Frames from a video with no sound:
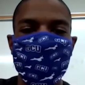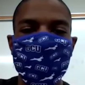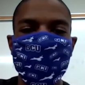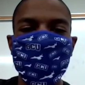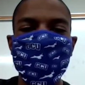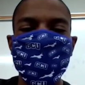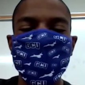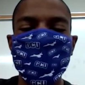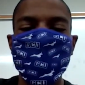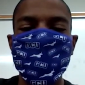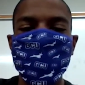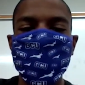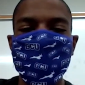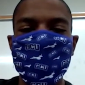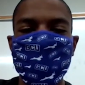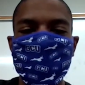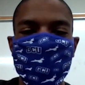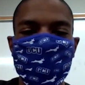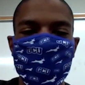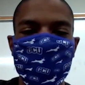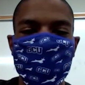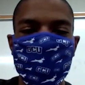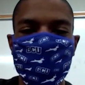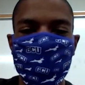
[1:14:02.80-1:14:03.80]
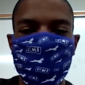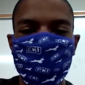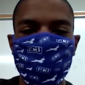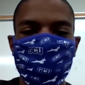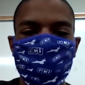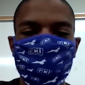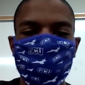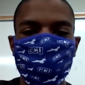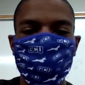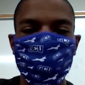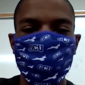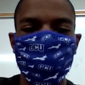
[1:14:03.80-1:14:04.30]
then 2 minus 1
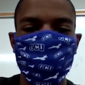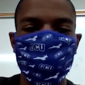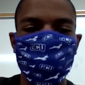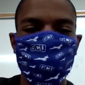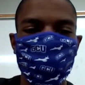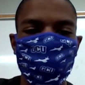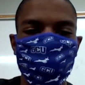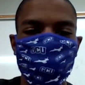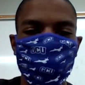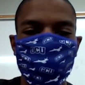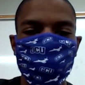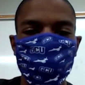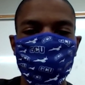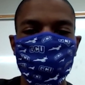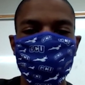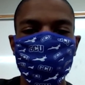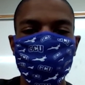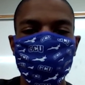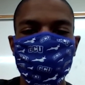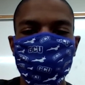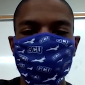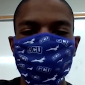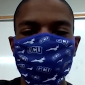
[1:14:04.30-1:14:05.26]
equals 1. Where do you get